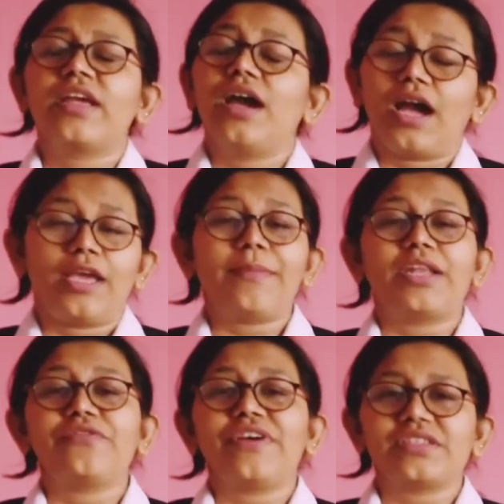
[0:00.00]

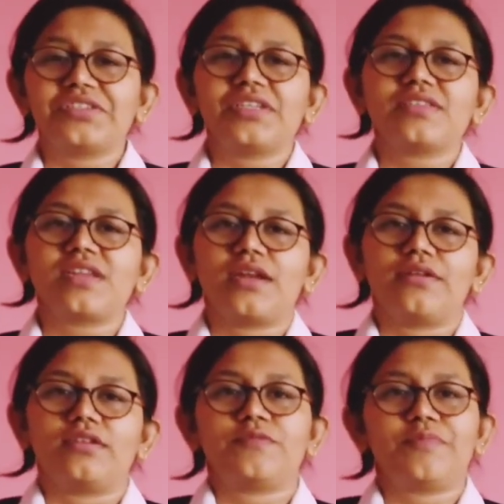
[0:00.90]
manufacturing
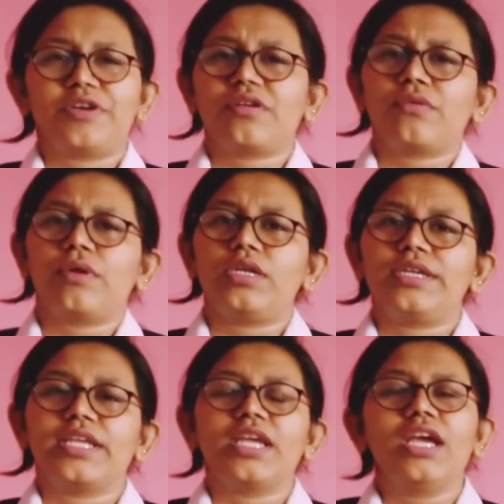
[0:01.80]
standards, product
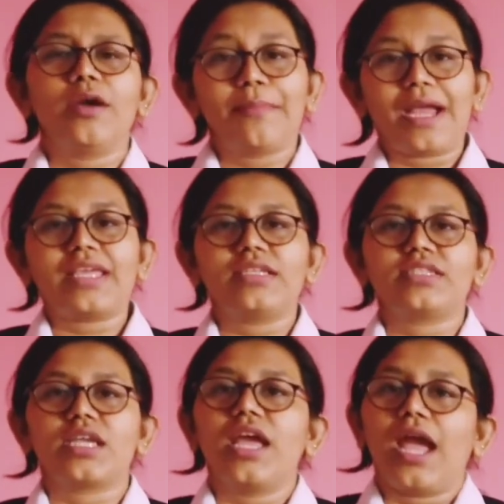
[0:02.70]
quality,
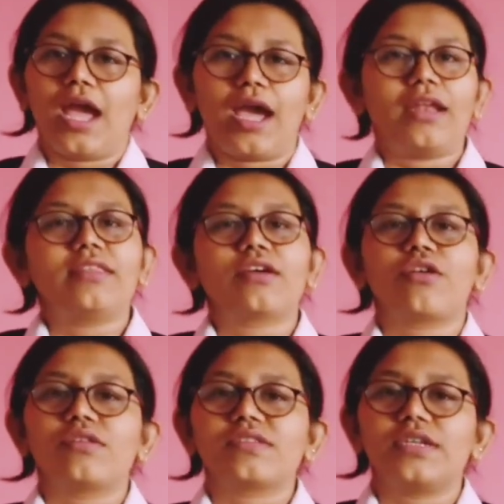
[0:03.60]
packaging, and the
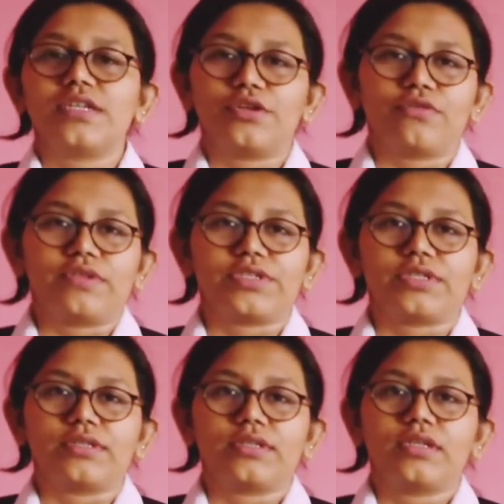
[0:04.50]
constant
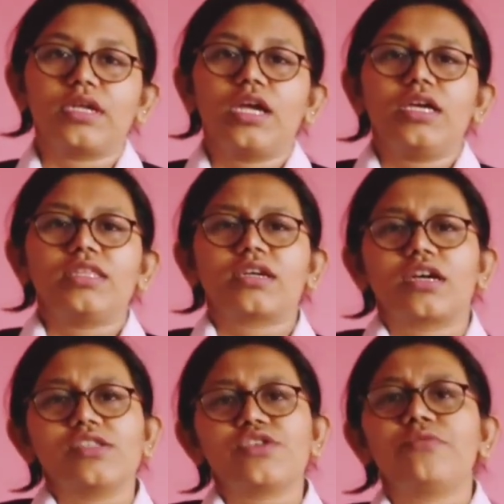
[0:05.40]
innovation. The
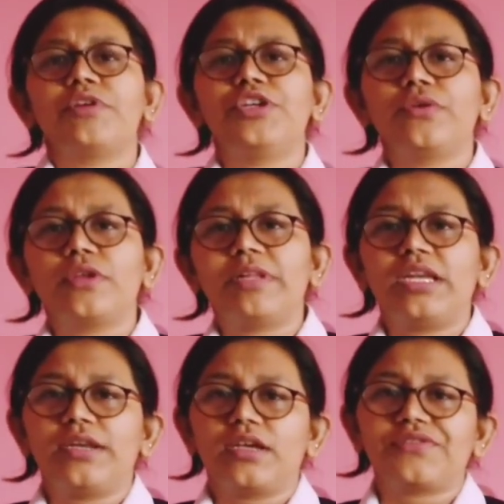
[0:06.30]
consumer durable
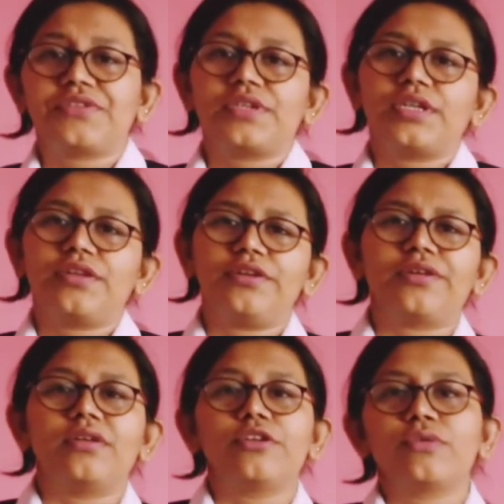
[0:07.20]
industry
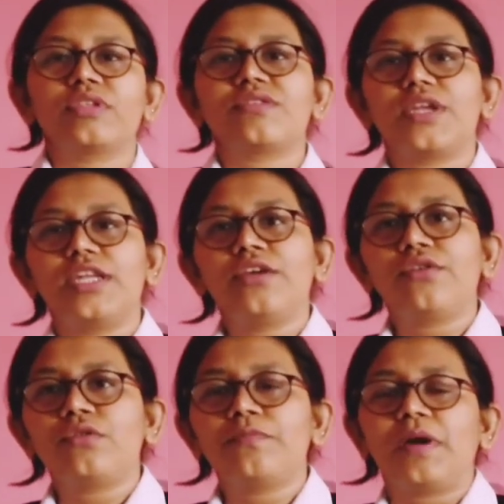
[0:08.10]
returned to a steady
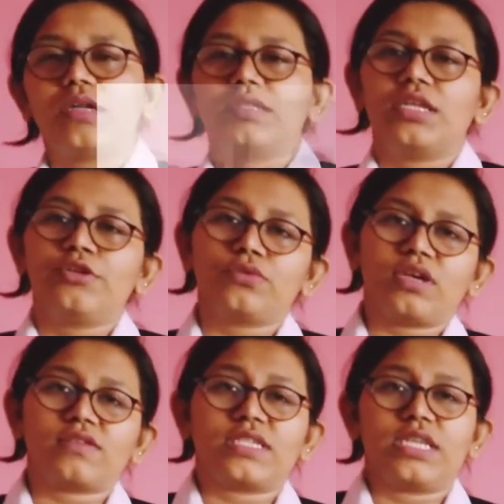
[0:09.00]
growth path in
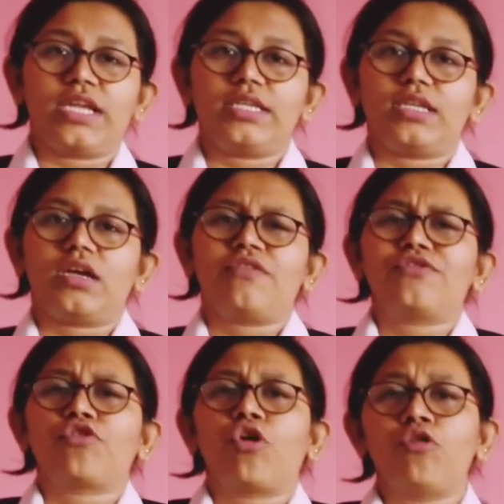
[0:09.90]
2019
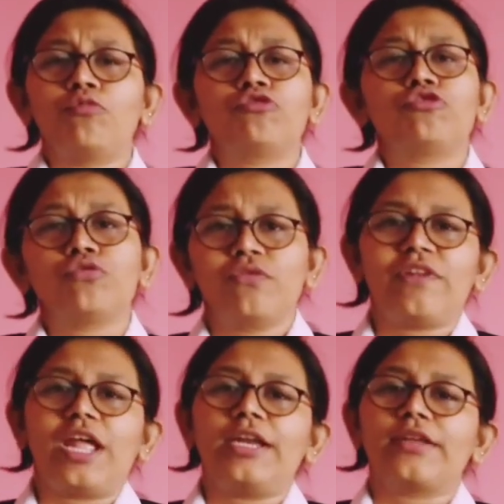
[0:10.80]
after almost 2
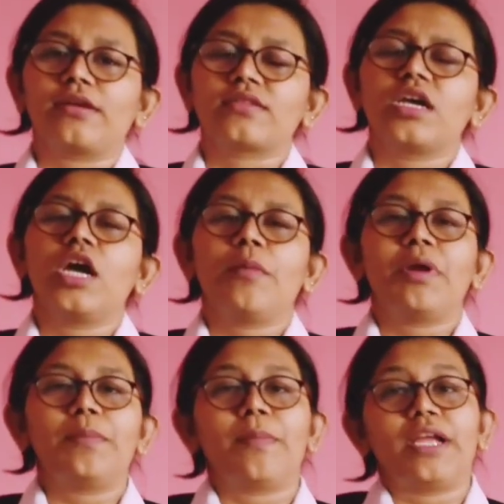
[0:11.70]
flat years,
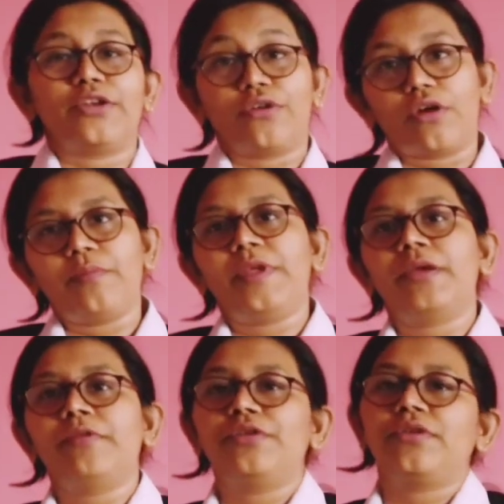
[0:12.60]
but might not be
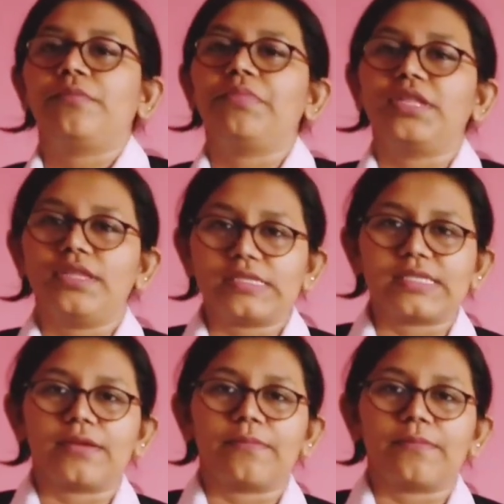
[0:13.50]
able to repeat this year.